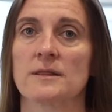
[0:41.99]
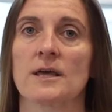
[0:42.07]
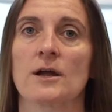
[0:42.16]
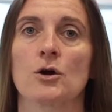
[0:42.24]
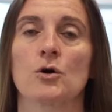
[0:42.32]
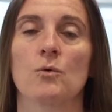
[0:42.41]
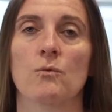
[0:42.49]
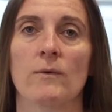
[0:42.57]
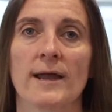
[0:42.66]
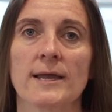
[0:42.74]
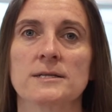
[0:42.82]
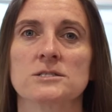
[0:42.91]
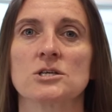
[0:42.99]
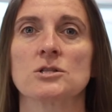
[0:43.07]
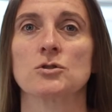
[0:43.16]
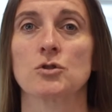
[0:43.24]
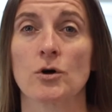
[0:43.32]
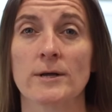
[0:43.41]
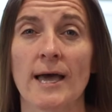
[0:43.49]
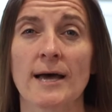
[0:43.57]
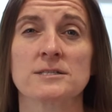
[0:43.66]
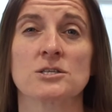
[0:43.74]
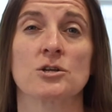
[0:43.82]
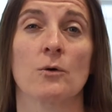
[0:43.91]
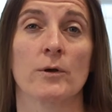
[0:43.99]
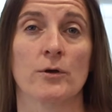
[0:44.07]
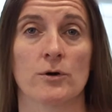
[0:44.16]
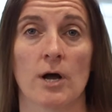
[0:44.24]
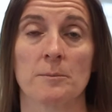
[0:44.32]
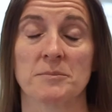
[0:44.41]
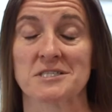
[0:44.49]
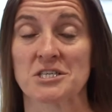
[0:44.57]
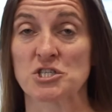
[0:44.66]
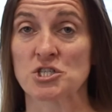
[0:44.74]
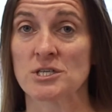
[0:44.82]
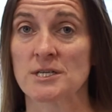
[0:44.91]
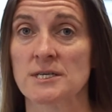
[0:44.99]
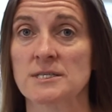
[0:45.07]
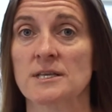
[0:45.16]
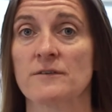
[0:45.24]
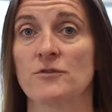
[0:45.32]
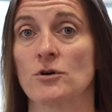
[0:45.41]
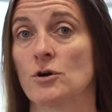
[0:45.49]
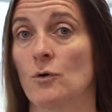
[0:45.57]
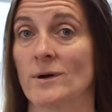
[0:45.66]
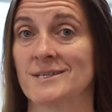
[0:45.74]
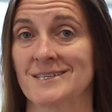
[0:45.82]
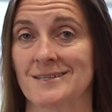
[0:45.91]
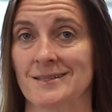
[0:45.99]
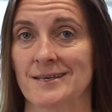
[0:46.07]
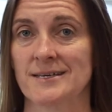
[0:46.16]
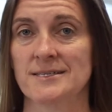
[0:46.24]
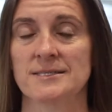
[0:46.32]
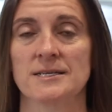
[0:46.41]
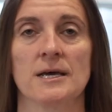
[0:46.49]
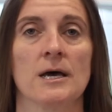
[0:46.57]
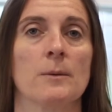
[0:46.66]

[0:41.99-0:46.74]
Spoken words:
They are great to look at to know what your competition is if you're going to list,